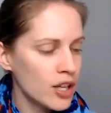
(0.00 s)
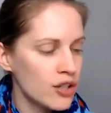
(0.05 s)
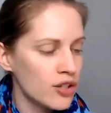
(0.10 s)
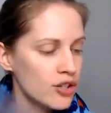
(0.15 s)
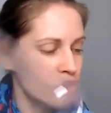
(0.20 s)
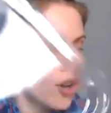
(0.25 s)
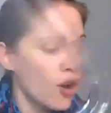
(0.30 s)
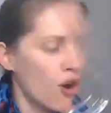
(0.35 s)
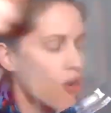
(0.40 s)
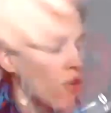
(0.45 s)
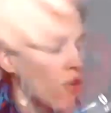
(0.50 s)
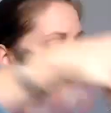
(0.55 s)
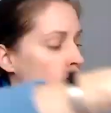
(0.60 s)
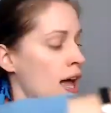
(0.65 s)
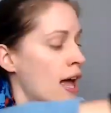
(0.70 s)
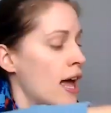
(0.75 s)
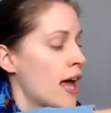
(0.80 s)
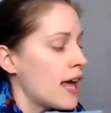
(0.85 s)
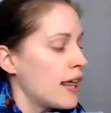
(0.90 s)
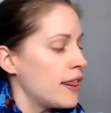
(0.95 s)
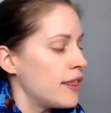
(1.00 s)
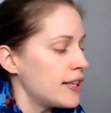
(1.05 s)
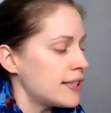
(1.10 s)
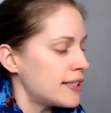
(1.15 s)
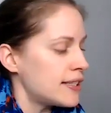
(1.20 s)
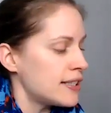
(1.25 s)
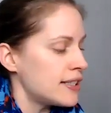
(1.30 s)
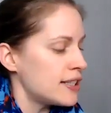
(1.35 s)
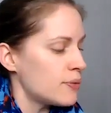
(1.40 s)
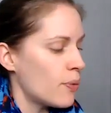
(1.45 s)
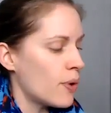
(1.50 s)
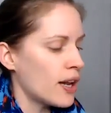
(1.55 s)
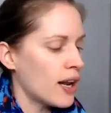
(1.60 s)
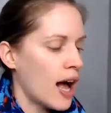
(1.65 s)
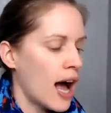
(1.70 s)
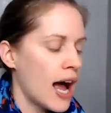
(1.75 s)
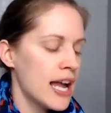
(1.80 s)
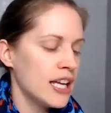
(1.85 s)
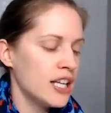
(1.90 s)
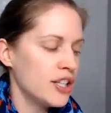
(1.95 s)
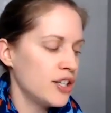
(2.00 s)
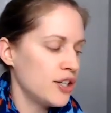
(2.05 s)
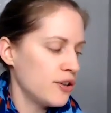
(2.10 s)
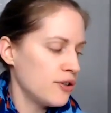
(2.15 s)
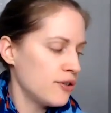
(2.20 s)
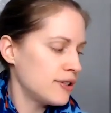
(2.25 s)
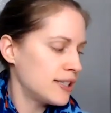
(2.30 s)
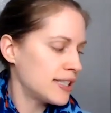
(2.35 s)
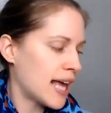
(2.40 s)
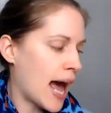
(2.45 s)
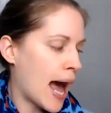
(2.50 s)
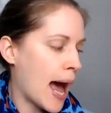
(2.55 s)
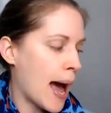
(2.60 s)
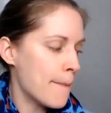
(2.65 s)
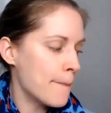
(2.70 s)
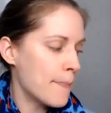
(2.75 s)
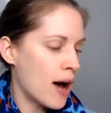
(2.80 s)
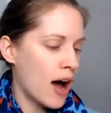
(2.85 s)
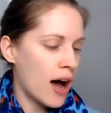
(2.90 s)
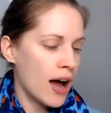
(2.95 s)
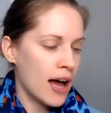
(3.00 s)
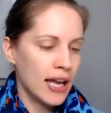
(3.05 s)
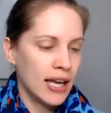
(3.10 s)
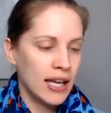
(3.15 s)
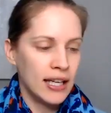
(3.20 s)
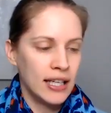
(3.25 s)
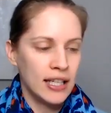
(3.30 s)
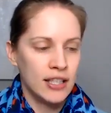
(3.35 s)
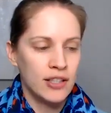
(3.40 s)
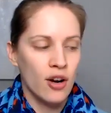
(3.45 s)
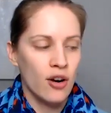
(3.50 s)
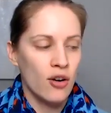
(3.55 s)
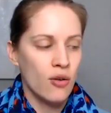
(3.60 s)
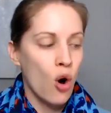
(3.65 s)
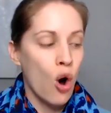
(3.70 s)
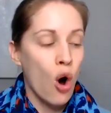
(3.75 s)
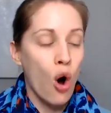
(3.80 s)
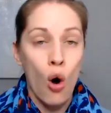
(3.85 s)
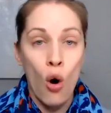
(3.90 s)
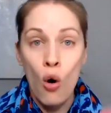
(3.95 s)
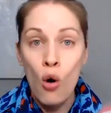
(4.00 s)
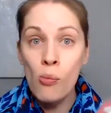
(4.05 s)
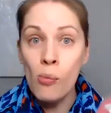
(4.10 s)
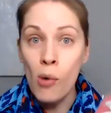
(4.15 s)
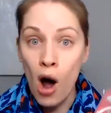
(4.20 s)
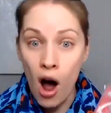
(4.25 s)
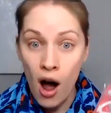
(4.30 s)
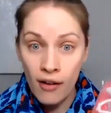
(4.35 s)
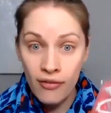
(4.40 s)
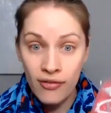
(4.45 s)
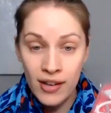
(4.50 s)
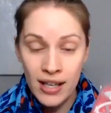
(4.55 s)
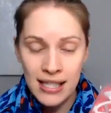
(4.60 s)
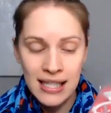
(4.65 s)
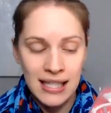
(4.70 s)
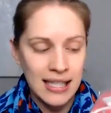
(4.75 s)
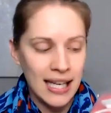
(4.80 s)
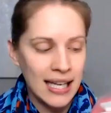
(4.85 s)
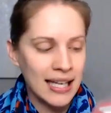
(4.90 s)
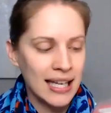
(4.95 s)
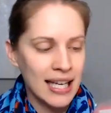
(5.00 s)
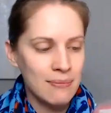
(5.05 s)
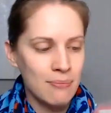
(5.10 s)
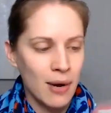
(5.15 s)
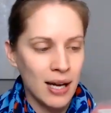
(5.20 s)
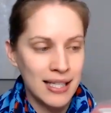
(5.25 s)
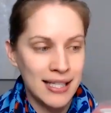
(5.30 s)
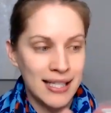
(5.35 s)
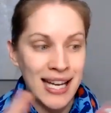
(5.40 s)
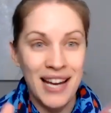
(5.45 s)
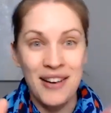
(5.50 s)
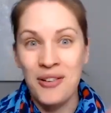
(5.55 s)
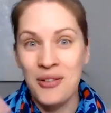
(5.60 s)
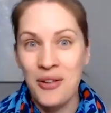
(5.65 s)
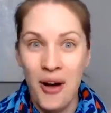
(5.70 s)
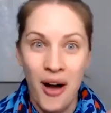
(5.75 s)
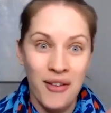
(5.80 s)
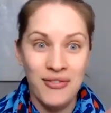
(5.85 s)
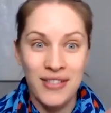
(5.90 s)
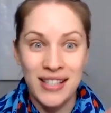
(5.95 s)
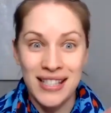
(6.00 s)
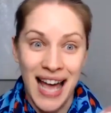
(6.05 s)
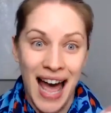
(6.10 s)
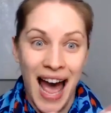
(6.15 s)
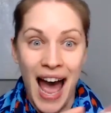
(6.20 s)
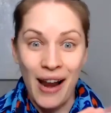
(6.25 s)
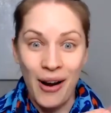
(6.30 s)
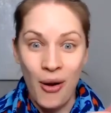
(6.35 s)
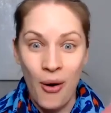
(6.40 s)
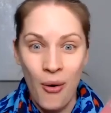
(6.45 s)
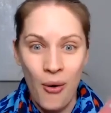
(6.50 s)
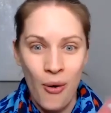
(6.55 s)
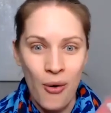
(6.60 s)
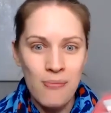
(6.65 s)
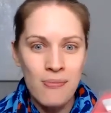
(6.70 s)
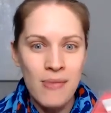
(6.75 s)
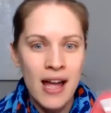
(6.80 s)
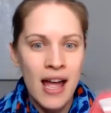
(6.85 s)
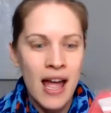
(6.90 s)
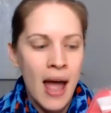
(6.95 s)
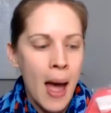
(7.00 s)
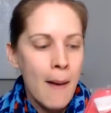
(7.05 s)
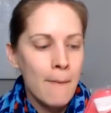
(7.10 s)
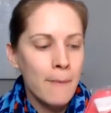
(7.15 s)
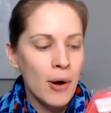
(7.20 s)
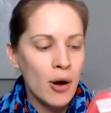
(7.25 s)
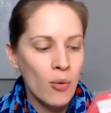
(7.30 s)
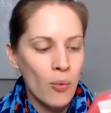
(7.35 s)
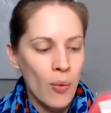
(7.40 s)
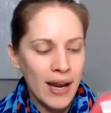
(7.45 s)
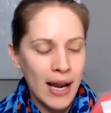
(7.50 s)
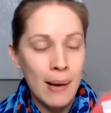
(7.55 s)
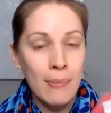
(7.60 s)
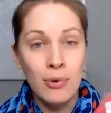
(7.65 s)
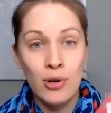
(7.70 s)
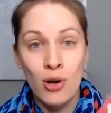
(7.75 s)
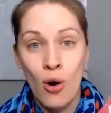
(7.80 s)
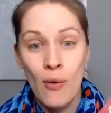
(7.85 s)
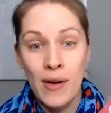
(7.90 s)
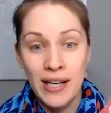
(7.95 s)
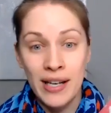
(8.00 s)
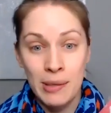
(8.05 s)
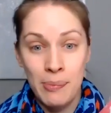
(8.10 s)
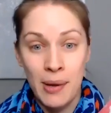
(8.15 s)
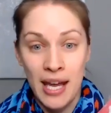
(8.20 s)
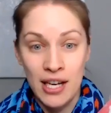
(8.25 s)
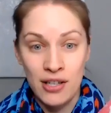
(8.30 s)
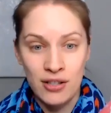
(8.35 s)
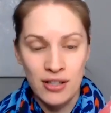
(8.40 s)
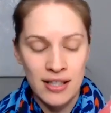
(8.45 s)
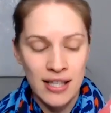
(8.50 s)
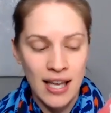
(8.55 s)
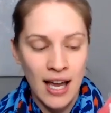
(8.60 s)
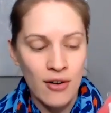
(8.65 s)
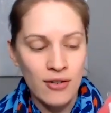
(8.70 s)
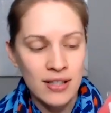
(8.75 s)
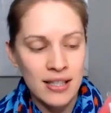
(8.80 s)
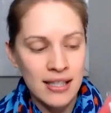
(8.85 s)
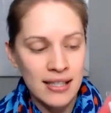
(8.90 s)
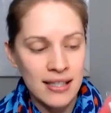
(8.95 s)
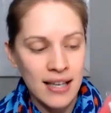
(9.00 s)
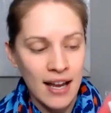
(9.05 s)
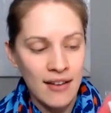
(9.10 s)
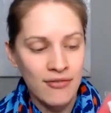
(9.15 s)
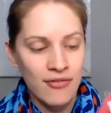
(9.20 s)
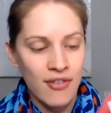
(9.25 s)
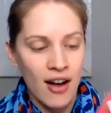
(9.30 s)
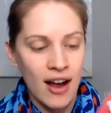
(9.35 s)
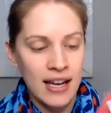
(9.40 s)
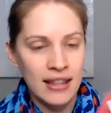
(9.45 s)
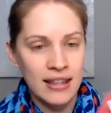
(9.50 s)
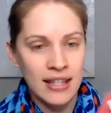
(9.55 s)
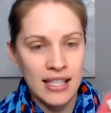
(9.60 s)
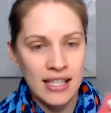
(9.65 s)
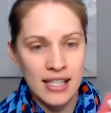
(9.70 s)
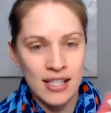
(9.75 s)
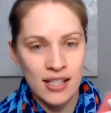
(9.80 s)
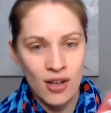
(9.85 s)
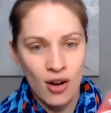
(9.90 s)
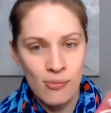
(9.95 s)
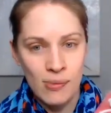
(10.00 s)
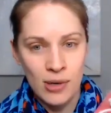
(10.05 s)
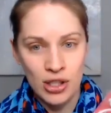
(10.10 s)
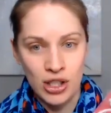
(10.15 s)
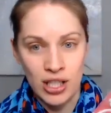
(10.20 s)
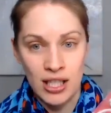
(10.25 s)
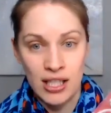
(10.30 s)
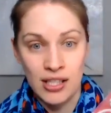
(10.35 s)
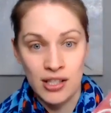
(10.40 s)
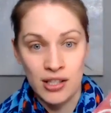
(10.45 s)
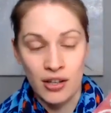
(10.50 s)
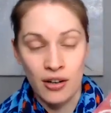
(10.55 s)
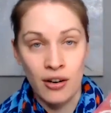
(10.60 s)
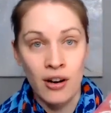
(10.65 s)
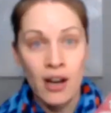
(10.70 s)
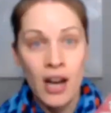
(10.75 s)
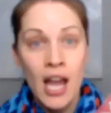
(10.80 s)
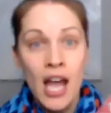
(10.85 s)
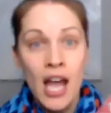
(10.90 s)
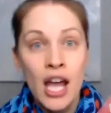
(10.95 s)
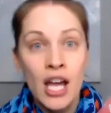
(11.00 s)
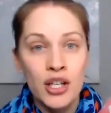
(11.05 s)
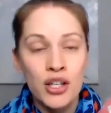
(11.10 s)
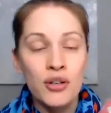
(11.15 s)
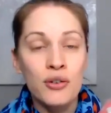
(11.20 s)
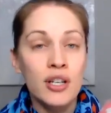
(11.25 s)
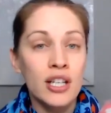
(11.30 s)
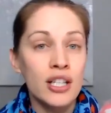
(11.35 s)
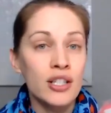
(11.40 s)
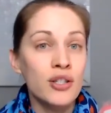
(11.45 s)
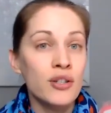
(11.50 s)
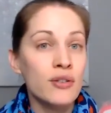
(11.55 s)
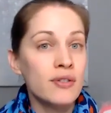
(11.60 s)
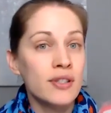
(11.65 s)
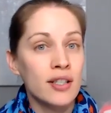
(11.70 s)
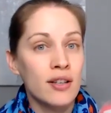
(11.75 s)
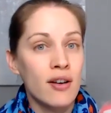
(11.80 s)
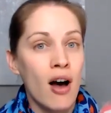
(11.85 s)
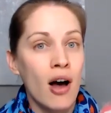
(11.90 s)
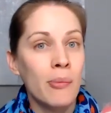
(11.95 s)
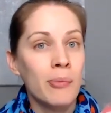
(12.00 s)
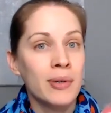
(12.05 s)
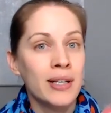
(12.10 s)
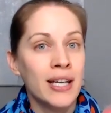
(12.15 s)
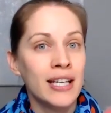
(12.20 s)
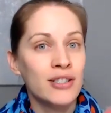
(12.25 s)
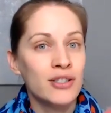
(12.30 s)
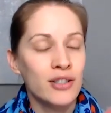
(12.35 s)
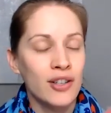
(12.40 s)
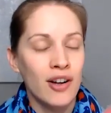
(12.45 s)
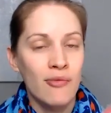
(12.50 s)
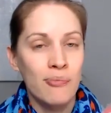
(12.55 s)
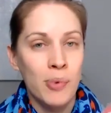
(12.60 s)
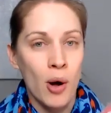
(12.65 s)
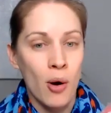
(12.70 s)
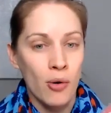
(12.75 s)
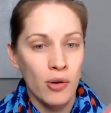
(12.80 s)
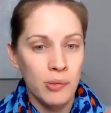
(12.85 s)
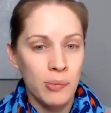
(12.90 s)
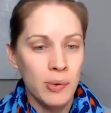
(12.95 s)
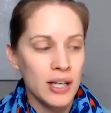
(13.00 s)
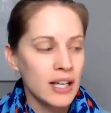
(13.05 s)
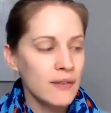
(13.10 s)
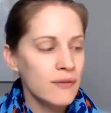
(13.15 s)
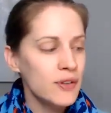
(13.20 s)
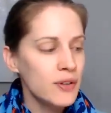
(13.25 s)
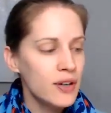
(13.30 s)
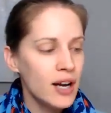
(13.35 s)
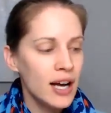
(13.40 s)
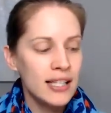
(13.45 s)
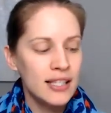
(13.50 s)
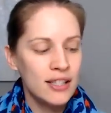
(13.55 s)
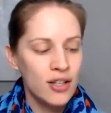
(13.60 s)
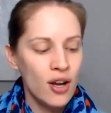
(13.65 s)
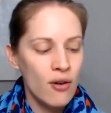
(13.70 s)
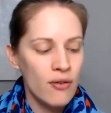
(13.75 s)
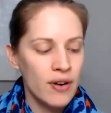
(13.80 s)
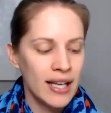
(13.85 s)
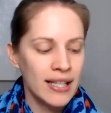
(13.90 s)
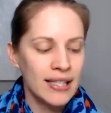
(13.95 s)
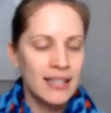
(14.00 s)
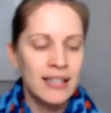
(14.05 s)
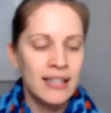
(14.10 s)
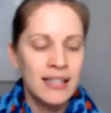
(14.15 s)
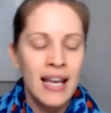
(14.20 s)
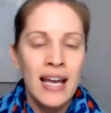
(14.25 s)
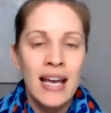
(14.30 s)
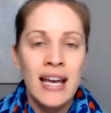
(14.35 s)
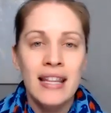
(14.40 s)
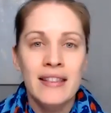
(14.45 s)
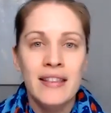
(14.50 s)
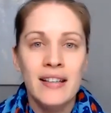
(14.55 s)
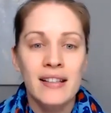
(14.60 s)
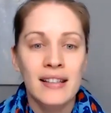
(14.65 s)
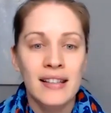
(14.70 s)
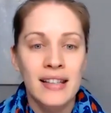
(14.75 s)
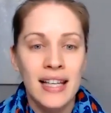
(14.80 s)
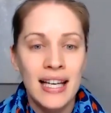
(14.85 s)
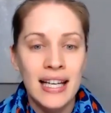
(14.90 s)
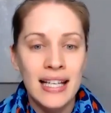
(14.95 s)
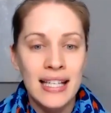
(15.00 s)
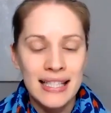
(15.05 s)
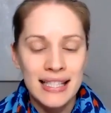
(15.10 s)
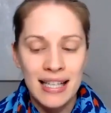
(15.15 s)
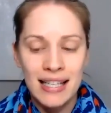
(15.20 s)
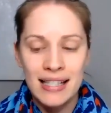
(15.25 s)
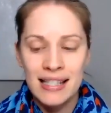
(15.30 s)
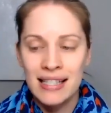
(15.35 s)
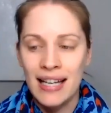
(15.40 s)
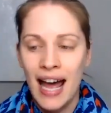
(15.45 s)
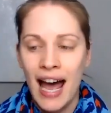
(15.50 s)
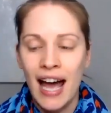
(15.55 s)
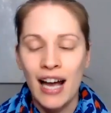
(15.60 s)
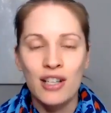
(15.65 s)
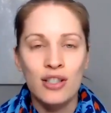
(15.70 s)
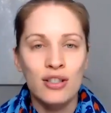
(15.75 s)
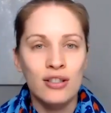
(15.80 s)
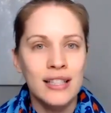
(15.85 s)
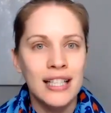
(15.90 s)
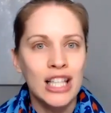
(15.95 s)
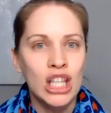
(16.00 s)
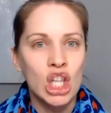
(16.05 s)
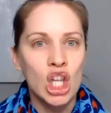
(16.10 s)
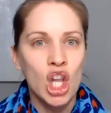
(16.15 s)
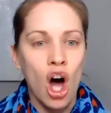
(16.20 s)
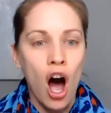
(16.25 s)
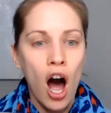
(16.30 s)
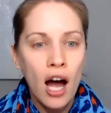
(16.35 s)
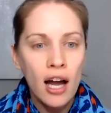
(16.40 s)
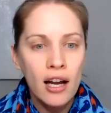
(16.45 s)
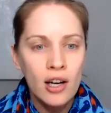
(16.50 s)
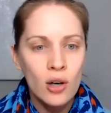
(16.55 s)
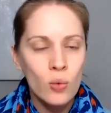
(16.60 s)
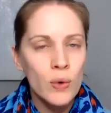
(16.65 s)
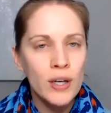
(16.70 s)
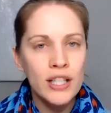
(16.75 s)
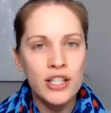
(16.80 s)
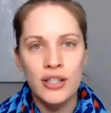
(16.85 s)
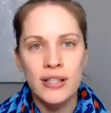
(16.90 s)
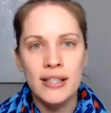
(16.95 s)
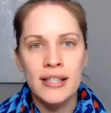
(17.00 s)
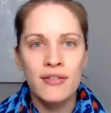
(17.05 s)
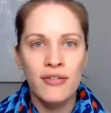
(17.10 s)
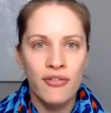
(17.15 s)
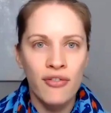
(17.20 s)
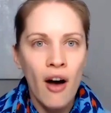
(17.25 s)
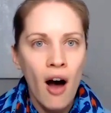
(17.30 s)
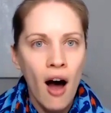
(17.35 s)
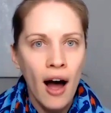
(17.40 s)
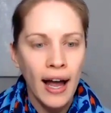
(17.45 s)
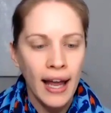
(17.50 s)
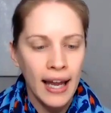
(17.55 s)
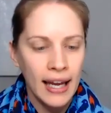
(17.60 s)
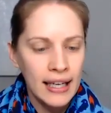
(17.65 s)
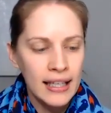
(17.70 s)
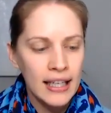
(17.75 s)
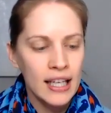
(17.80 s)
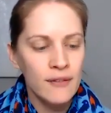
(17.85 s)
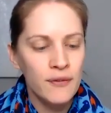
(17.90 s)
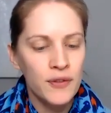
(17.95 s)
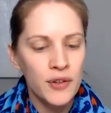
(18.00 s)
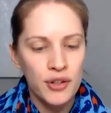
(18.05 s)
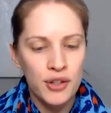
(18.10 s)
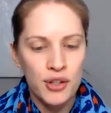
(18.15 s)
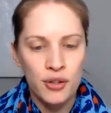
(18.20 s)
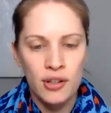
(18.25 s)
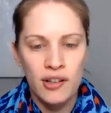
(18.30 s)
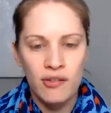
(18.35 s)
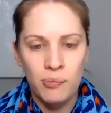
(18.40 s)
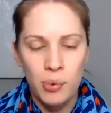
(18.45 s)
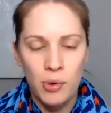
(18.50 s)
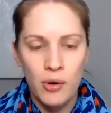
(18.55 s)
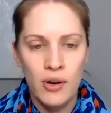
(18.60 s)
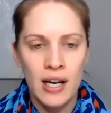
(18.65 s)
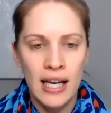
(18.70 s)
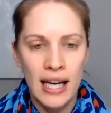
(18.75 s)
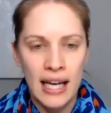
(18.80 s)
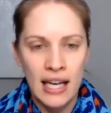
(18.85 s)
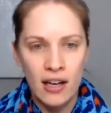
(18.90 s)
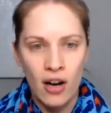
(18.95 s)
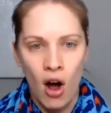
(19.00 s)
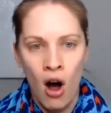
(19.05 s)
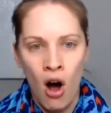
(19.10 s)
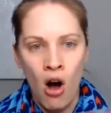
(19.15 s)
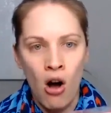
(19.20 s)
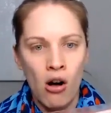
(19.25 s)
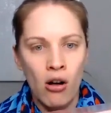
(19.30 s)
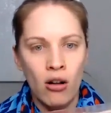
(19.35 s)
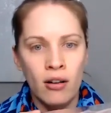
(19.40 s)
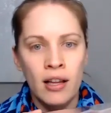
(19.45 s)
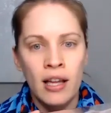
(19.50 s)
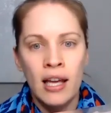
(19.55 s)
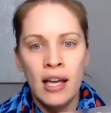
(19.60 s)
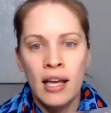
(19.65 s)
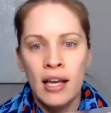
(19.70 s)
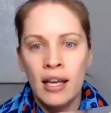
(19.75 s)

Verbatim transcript: So this is what I use at my, you know, home office, like in my dental office at home. But when I'm going to patients' houses, I find this so much easier. You can use a combination of both, but if you guys notice, the lid doesn't actually lock, which is fine if you're sort of putting it all